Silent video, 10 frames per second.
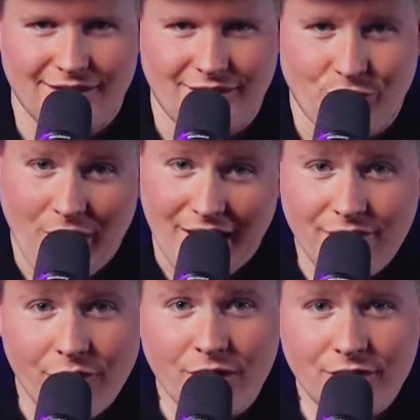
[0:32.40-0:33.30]
You hate
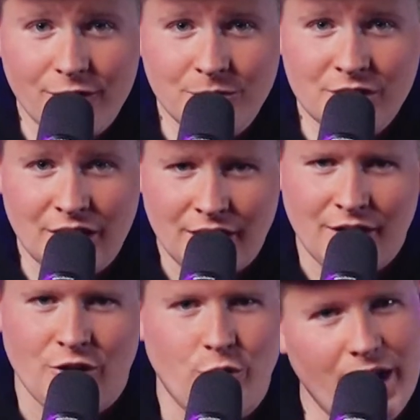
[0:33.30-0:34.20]
foreign films?
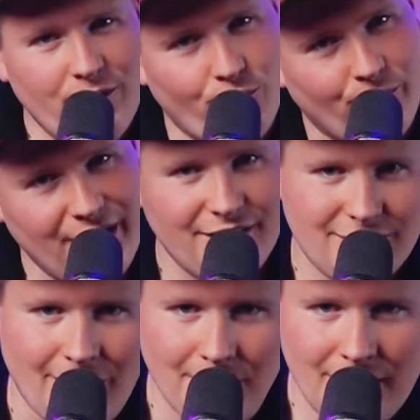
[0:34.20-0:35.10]
You hate reading
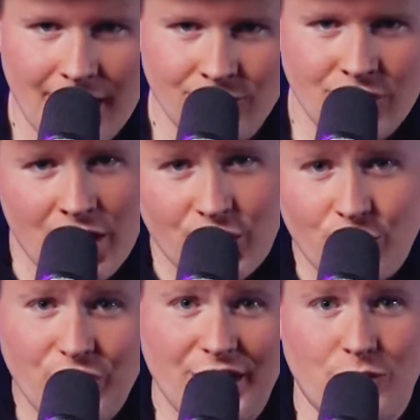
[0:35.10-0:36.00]
subtitles? You
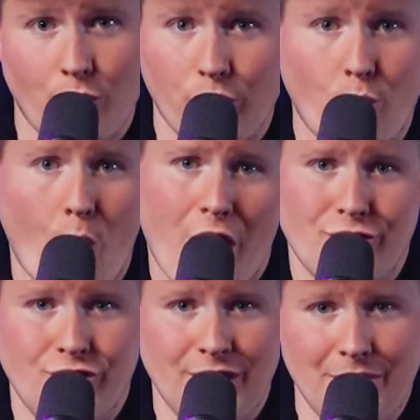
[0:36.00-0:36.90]
don't think it's worth
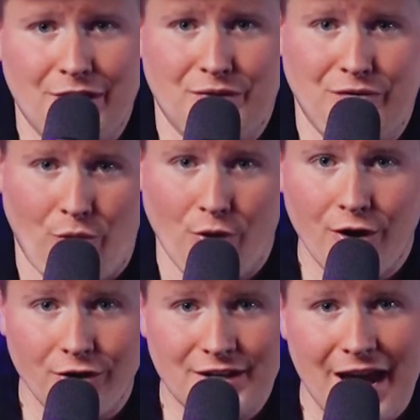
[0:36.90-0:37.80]
watching because
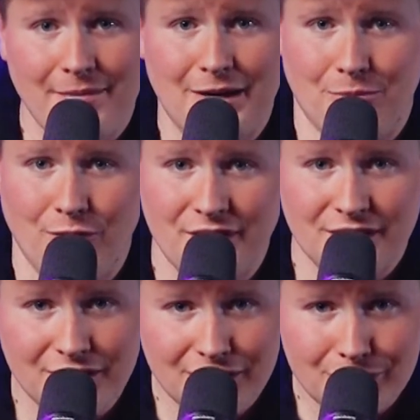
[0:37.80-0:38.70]
foreigners can't make movies
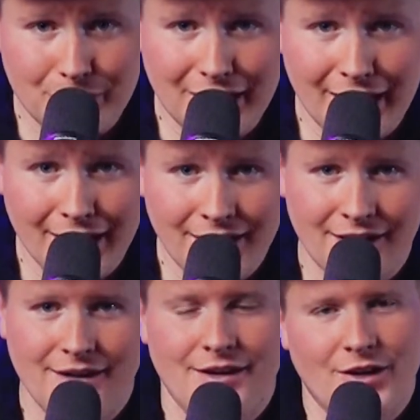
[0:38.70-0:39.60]
as good as we can?
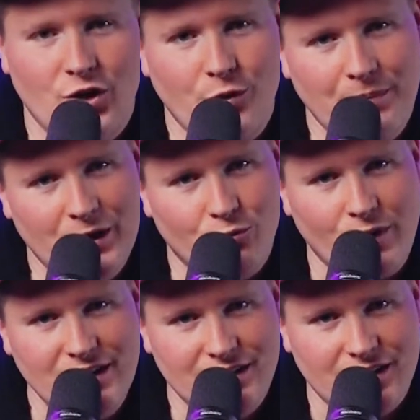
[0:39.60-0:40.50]
Don't be a
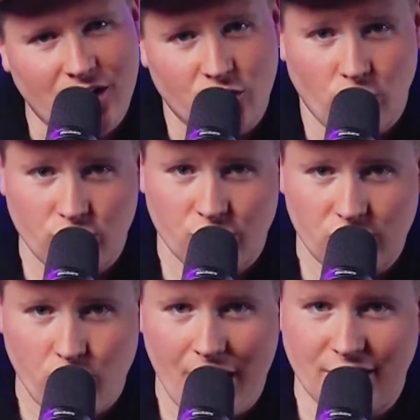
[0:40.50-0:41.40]
racist, uncultured
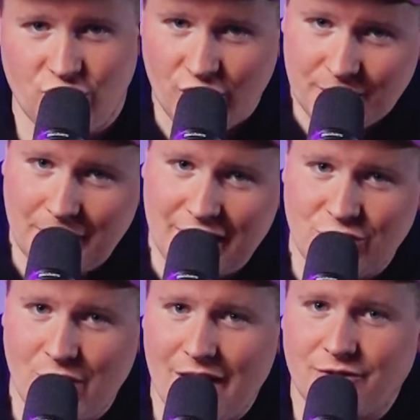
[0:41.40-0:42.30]
swine just because
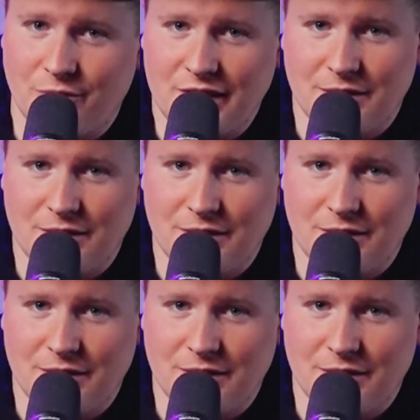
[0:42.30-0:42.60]
you have to read